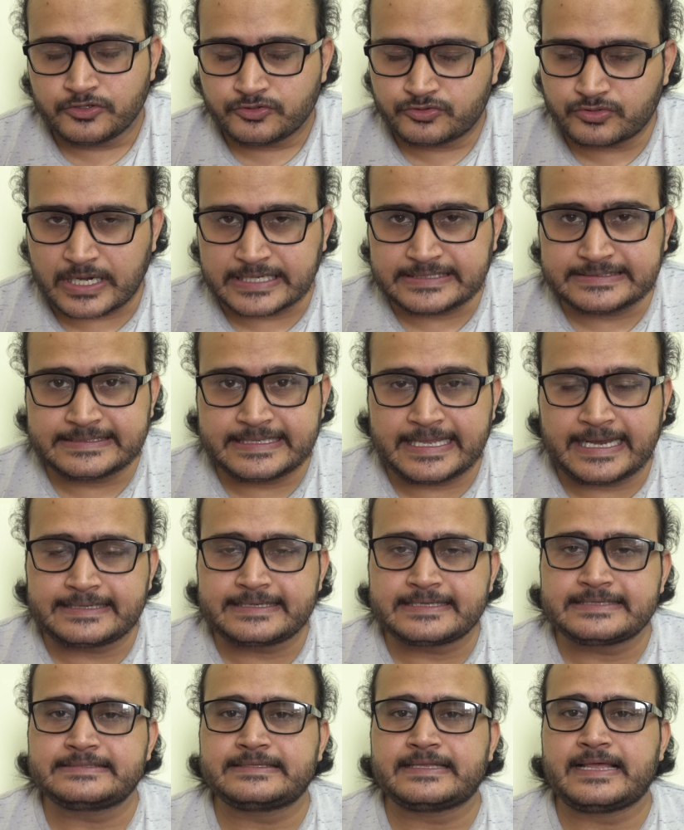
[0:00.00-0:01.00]
So guys,
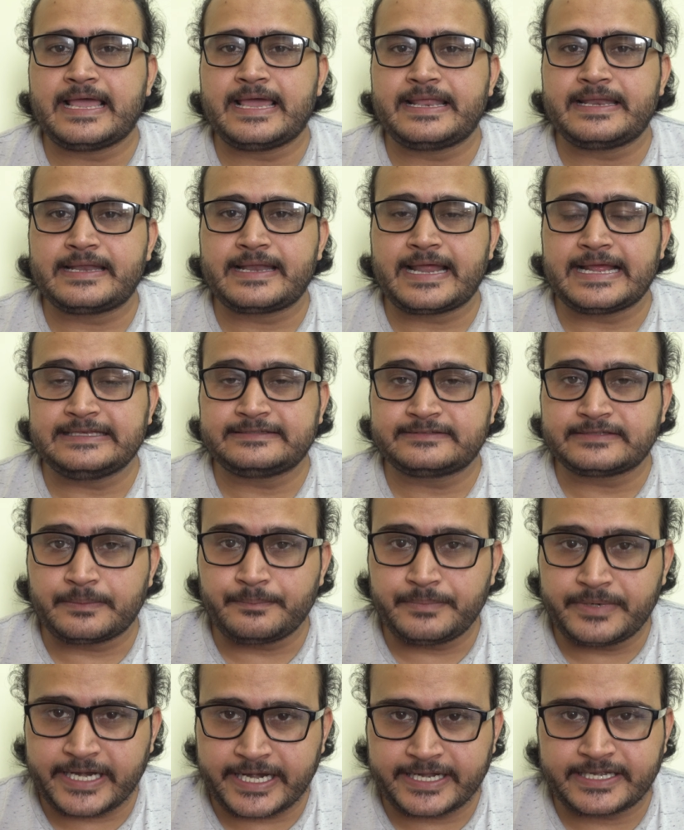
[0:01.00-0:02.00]
let us analyze
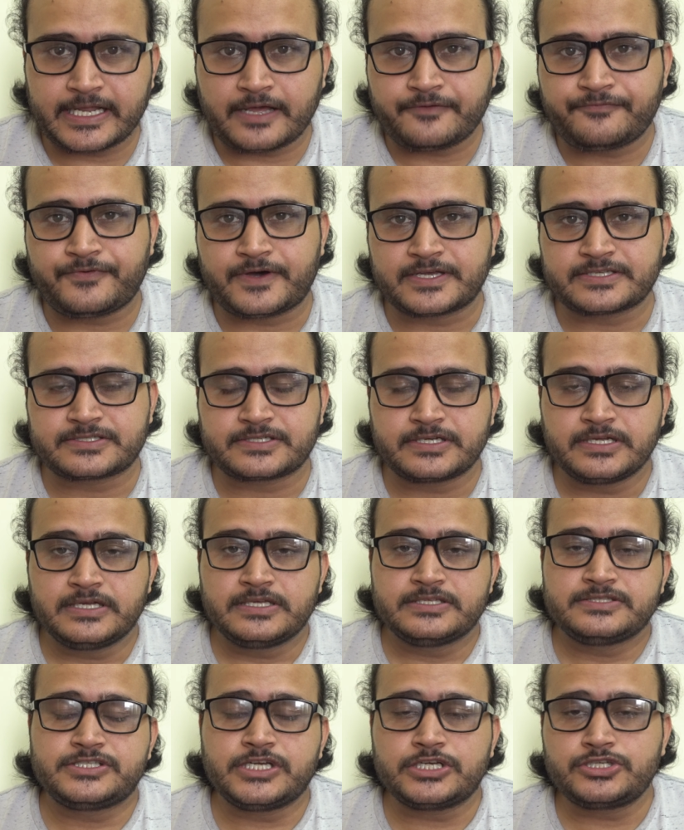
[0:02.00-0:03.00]
some data first,
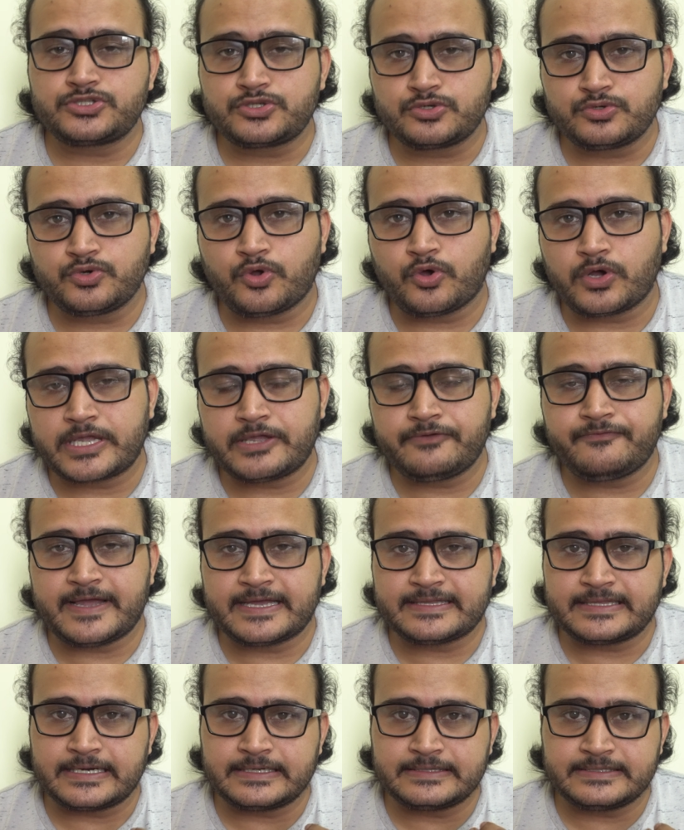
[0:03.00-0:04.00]
just to know
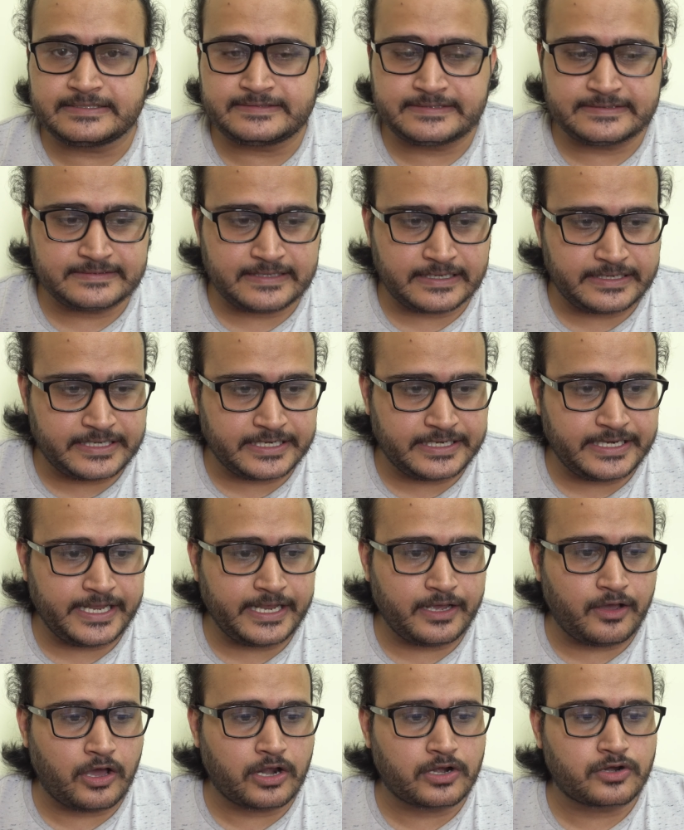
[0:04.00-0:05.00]
whether this is a
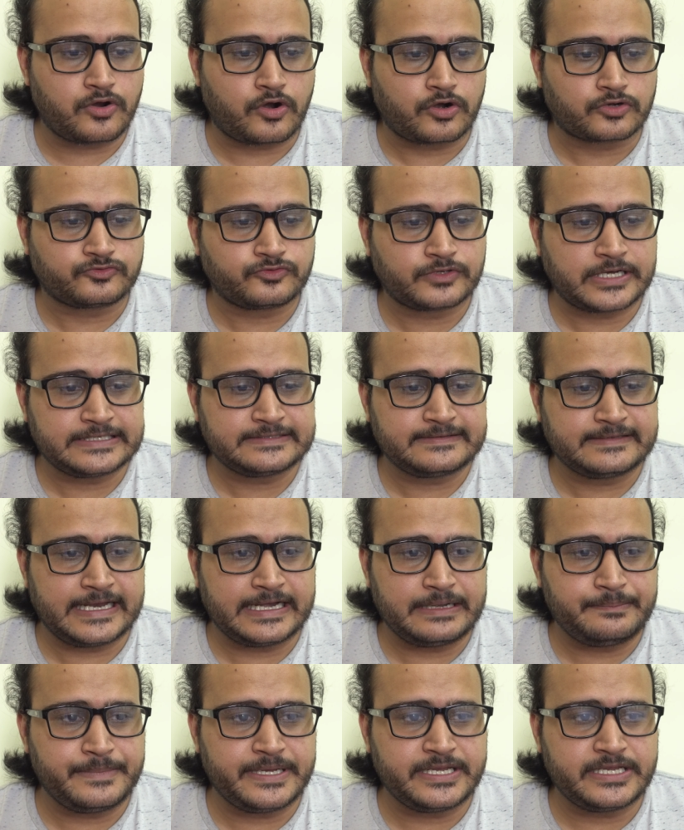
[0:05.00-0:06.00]
delay or not. So guys,
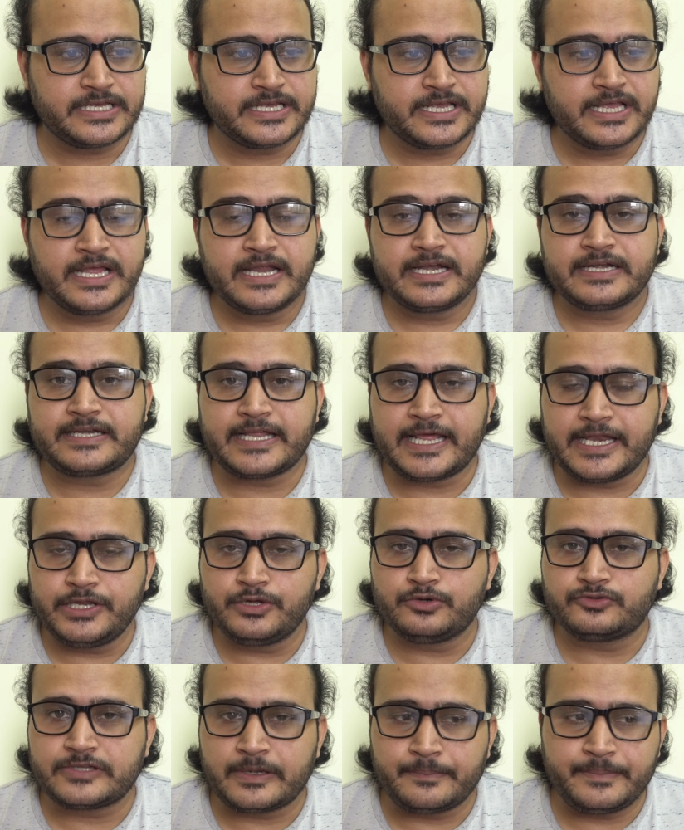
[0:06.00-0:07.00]
let me tell
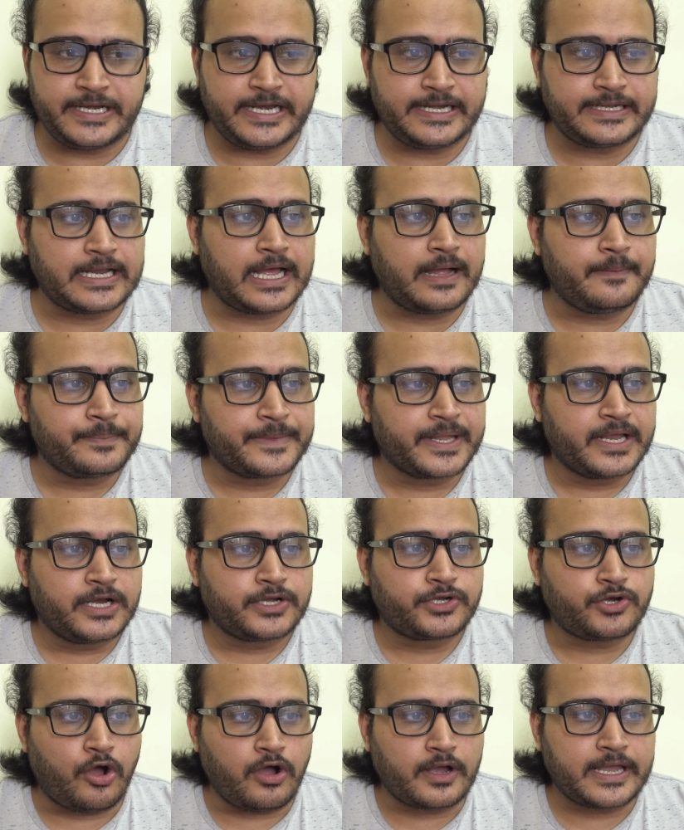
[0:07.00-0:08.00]
you some data.
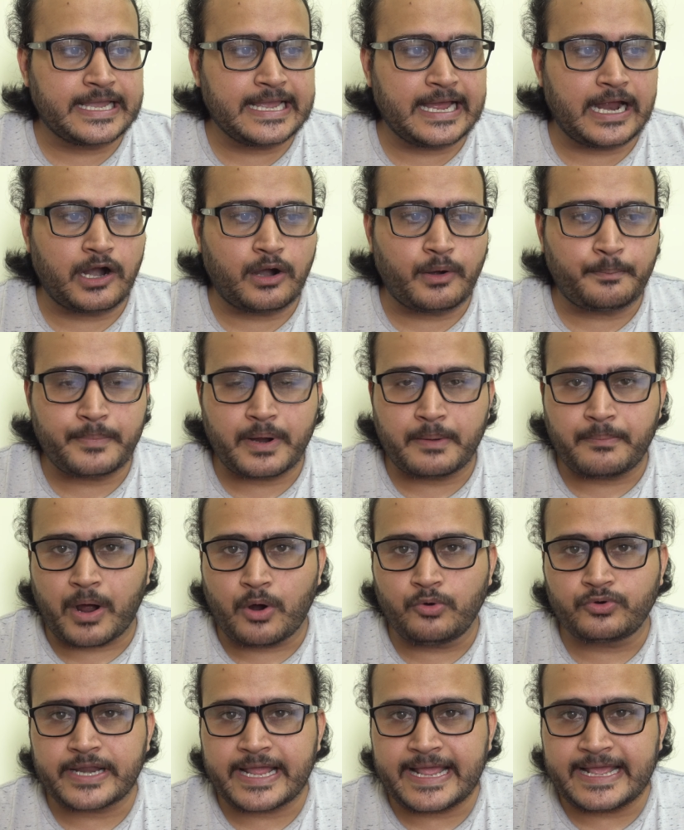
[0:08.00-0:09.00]
Talking
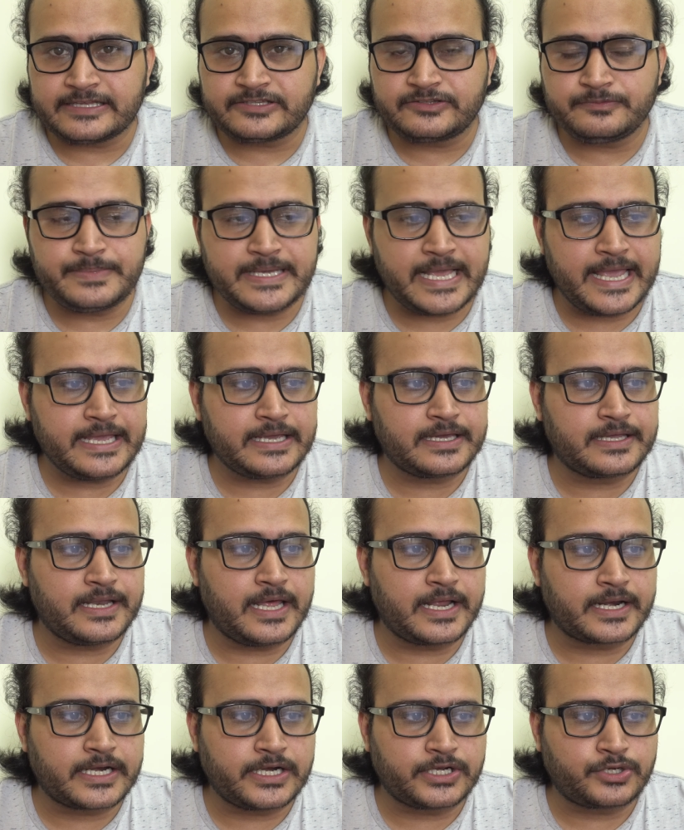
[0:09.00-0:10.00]
about SBI
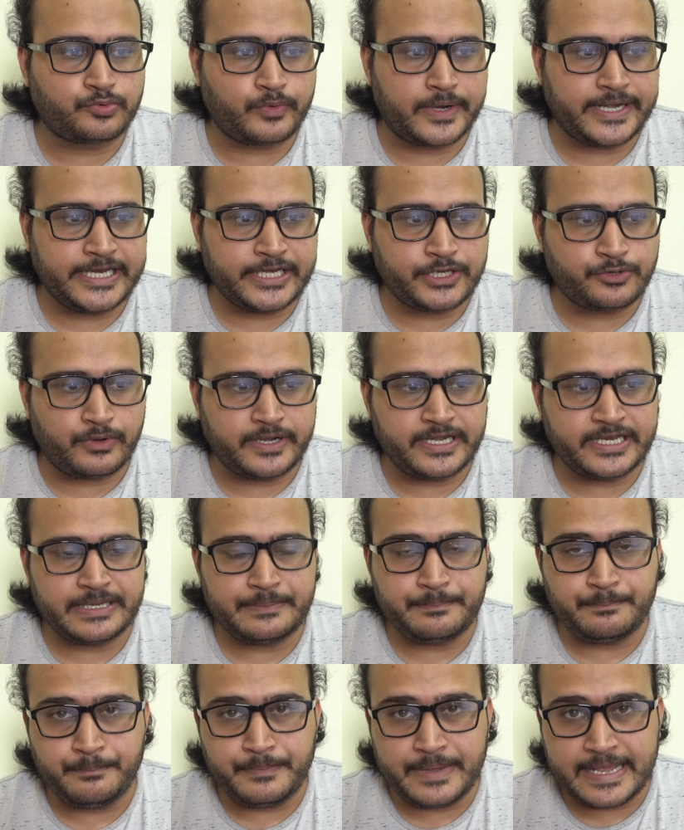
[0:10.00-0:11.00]
Clerk
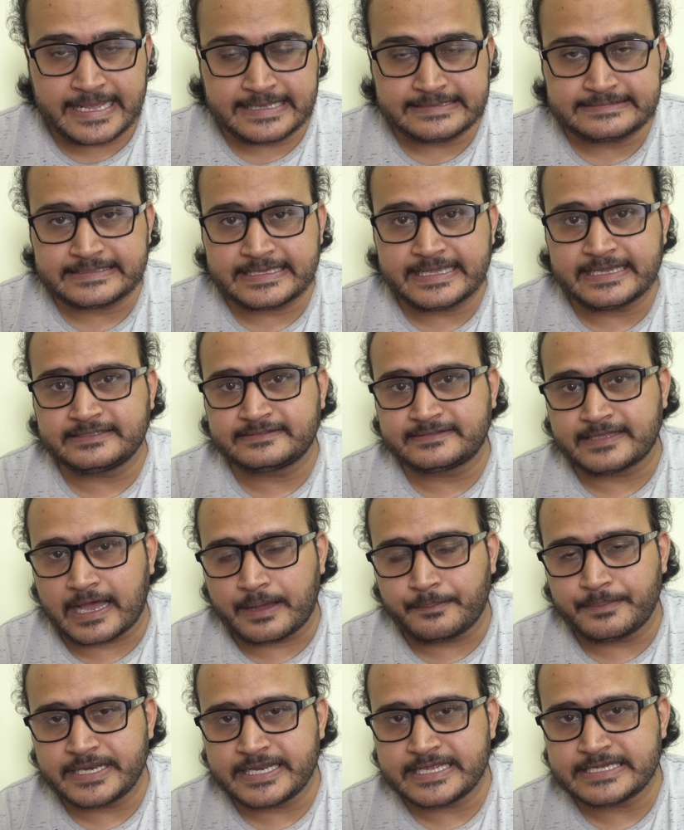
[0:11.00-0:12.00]
2020 mains
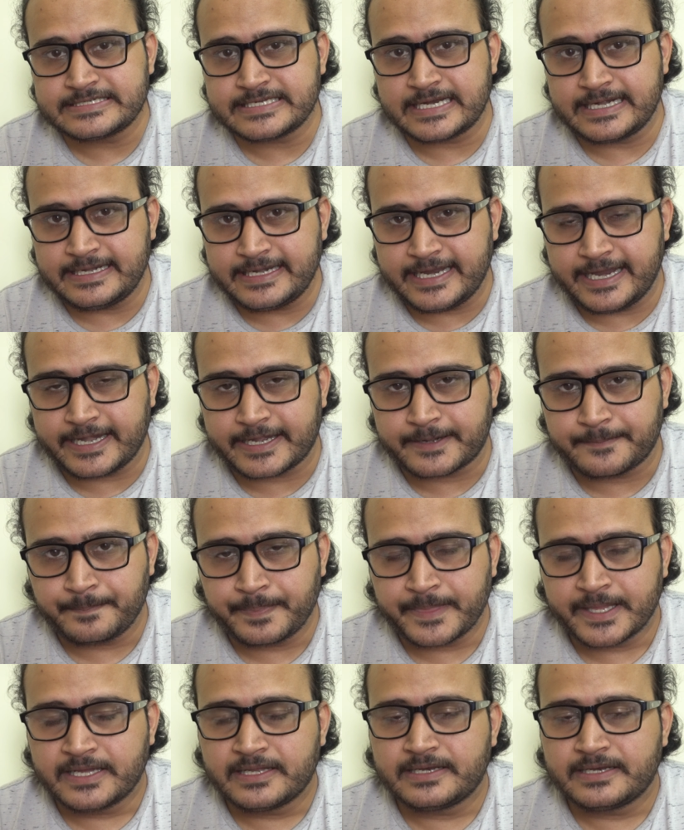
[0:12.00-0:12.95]
examination date.